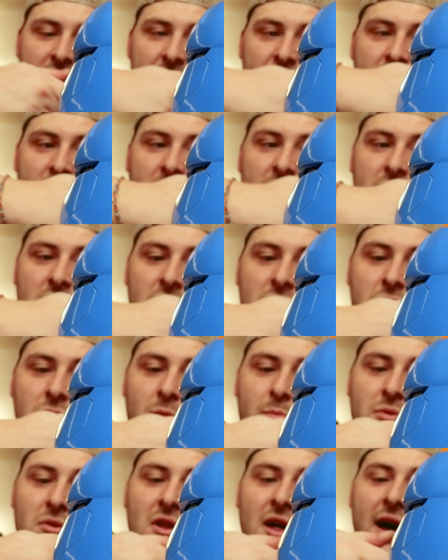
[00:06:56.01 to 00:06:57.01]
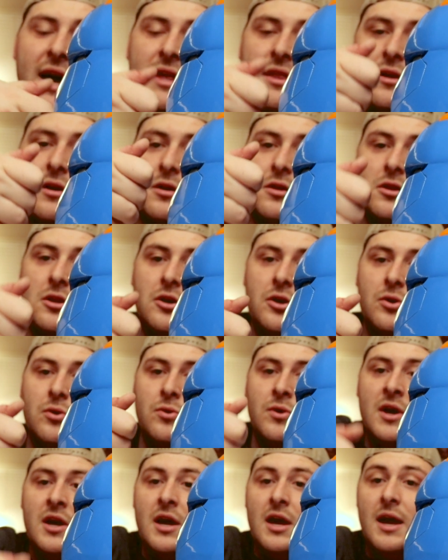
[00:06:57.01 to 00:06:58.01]
and then you apply the
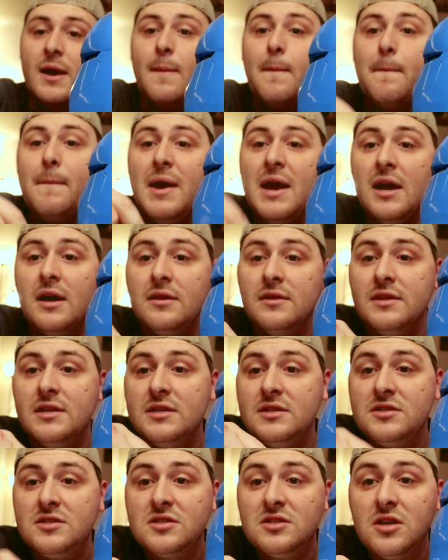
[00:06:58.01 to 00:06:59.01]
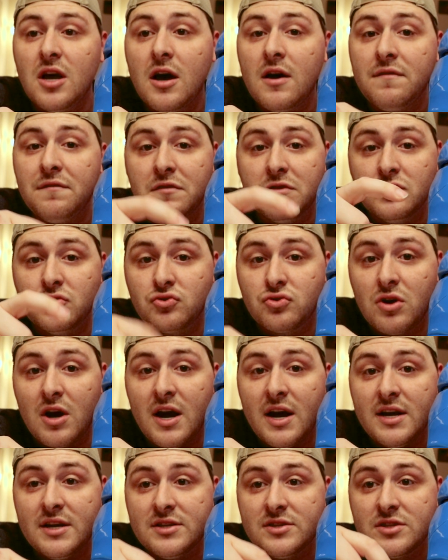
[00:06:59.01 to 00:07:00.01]
glue, and man, this stuff
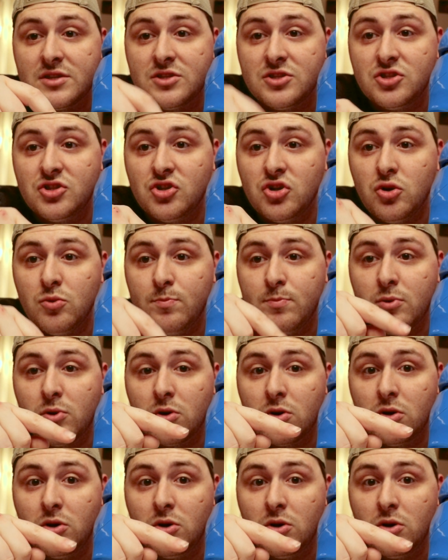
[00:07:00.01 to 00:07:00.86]
dries super